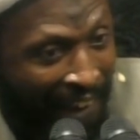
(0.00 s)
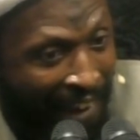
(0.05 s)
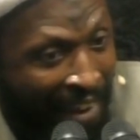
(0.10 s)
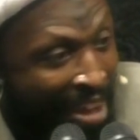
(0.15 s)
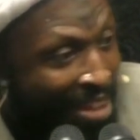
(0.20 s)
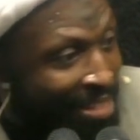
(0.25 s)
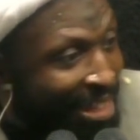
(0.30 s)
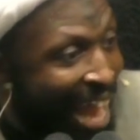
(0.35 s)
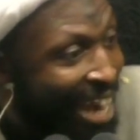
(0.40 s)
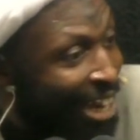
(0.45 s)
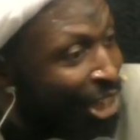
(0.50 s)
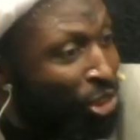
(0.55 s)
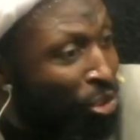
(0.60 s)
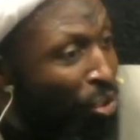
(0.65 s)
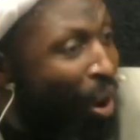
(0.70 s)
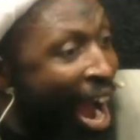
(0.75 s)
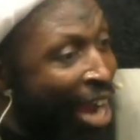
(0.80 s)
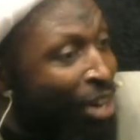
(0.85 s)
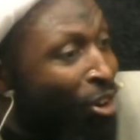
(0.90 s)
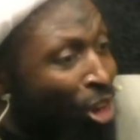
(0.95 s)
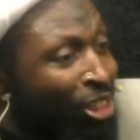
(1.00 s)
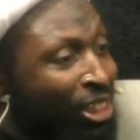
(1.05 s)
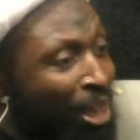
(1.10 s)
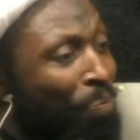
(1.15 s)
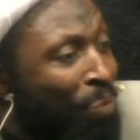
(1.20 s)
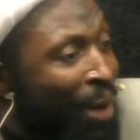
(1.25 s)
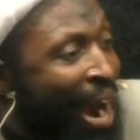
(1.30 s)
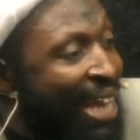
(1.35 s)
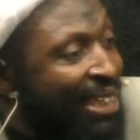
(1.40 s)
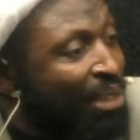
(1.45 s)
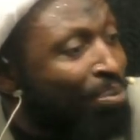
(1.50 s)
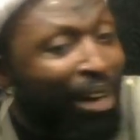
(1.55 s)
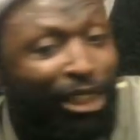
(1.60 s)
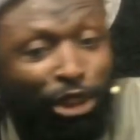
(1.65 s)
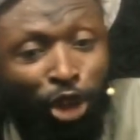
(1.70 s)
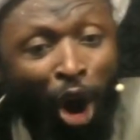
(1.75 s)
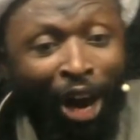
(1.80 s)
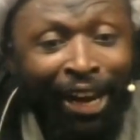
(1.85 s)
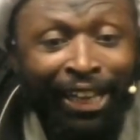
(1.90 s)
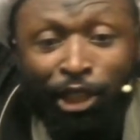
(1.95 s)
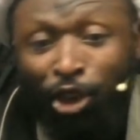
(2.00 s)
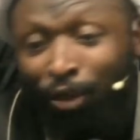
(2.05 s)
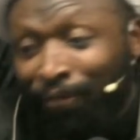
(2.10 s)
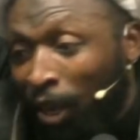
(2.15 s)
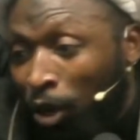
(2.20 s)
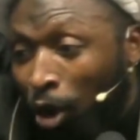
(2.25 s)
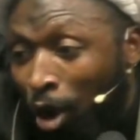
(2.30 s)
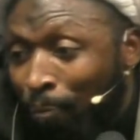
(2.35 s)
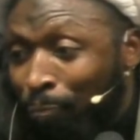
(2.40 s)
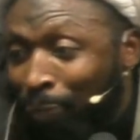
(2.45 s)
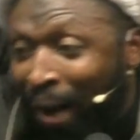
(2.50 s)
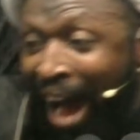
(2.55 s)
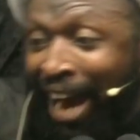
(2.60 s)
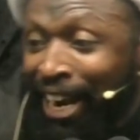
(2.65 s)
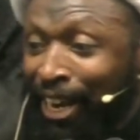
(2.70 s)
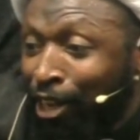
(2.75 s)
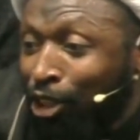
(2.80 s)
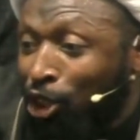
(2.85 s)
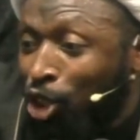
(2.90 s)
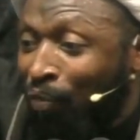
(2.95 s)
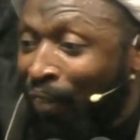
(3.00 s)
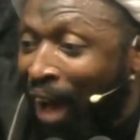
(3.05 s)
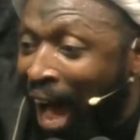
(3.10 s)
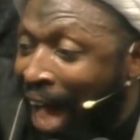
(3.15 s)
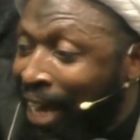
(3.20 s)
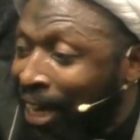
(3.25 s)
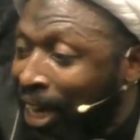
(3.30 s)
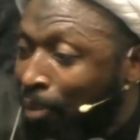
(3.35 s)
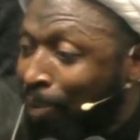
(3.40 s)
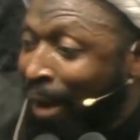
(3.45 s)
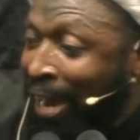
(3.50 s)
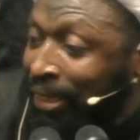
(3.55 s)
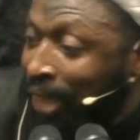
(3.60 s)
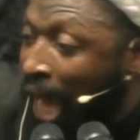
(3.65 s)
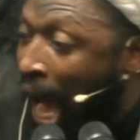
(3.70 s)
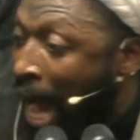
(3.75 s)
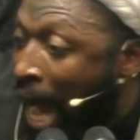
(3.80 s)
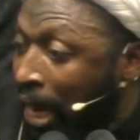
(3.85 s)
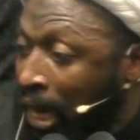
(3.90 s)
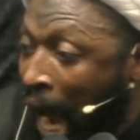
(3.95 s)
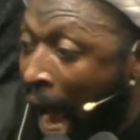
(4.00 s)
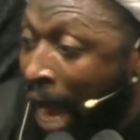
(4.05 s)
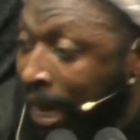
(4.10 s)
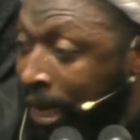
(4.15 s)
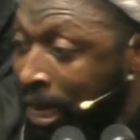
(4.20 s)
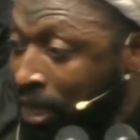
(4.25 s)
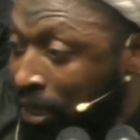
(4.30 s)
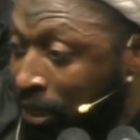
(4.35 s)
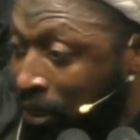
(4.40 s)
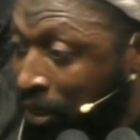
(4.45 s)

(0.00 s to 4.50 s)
That is why, no surprise, majority of the companions of Ahlul Bayt are Iraqis.